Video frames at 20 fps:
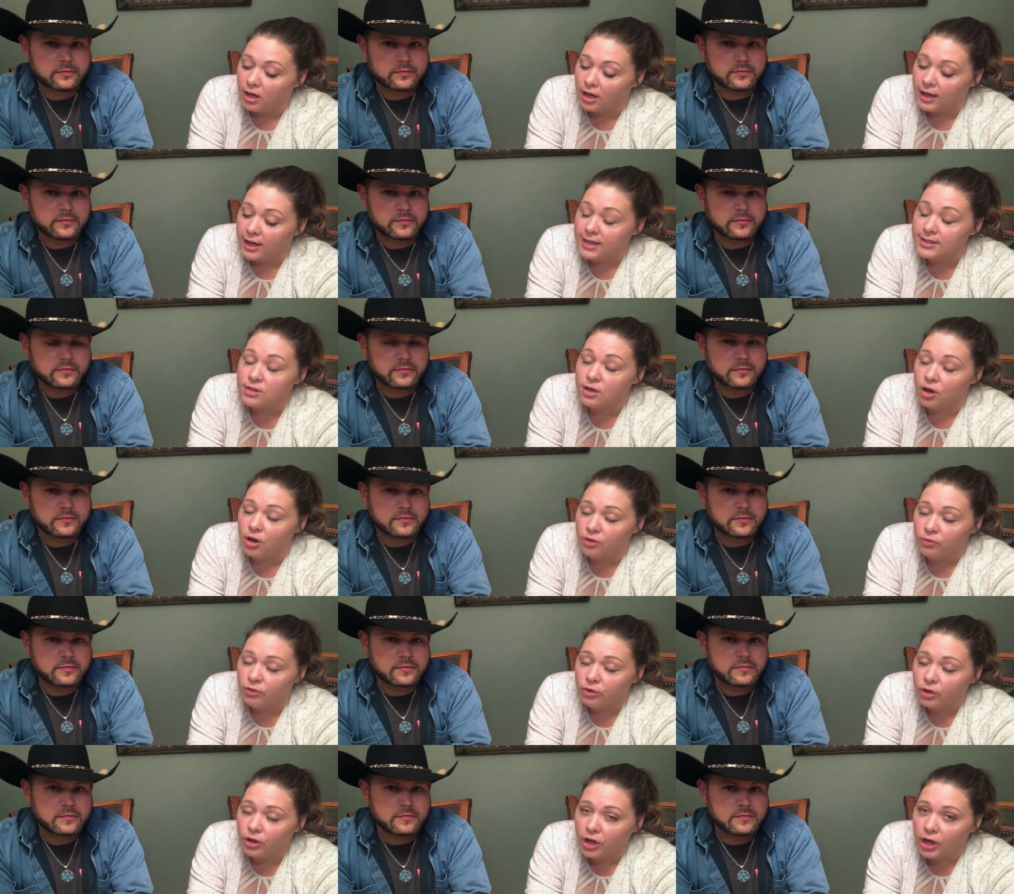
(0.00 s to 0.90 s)
Speaker 1: He's
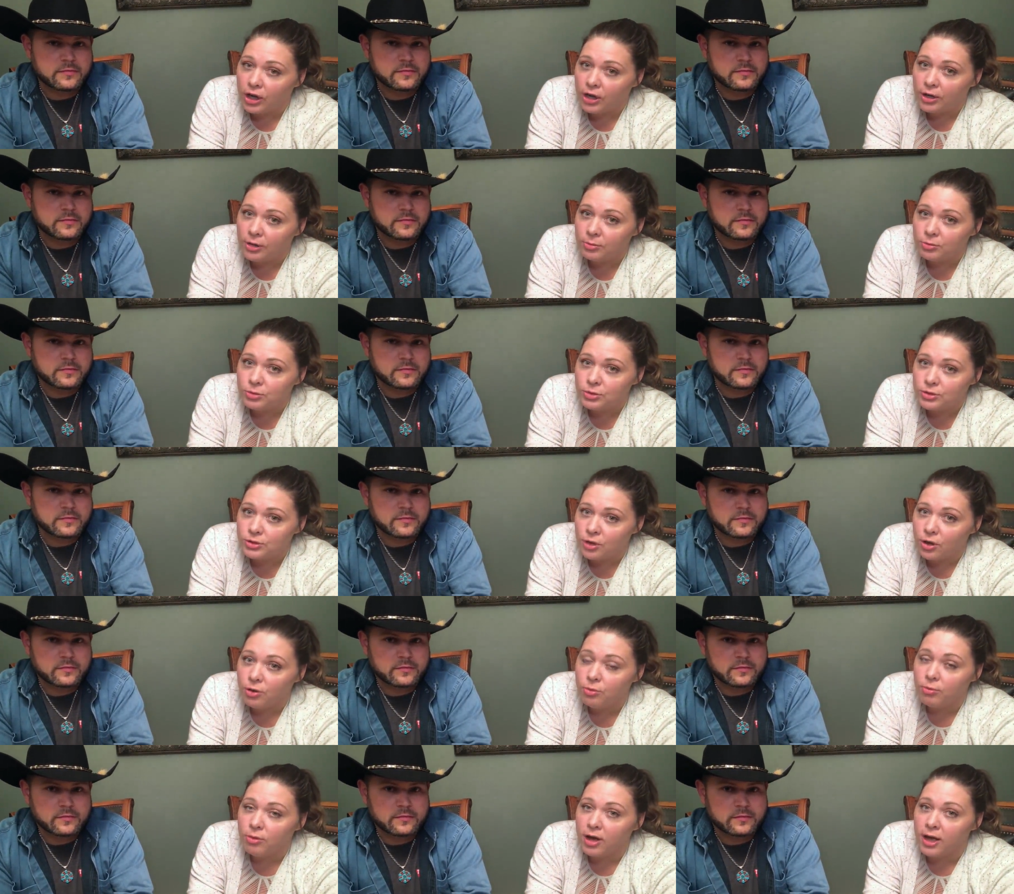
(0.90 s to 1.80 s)
overcome
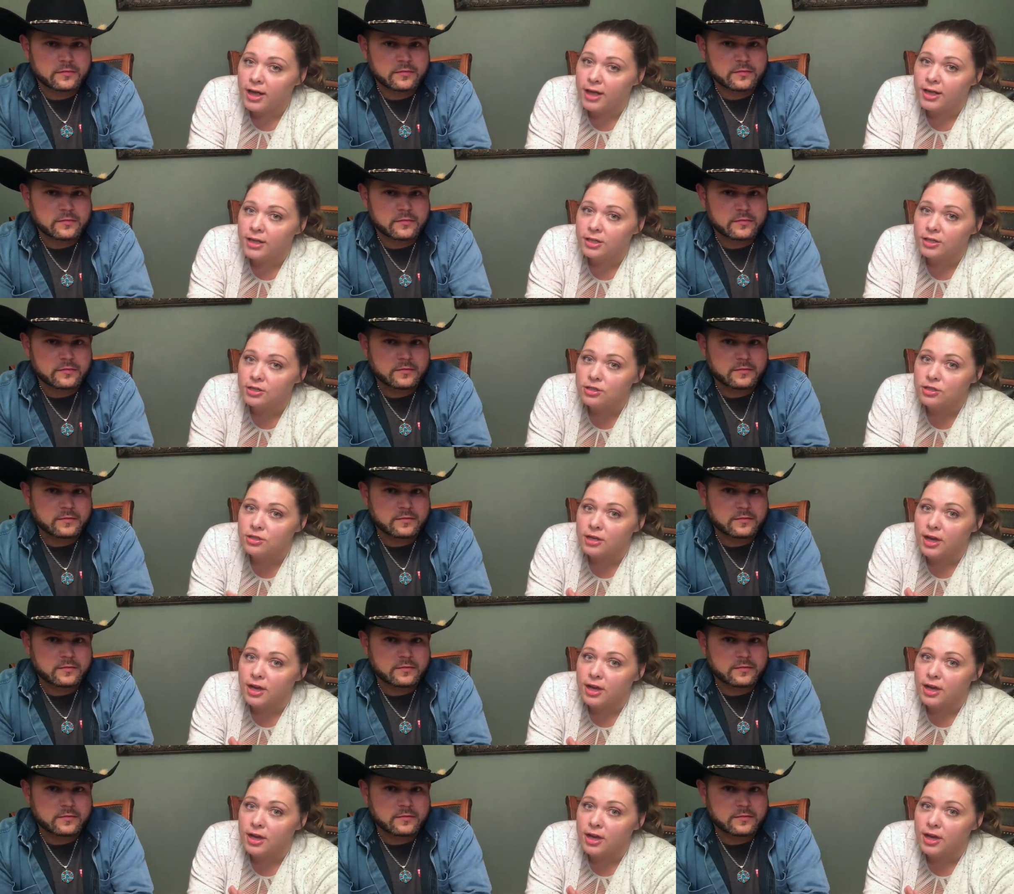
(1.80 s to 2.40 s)
so much,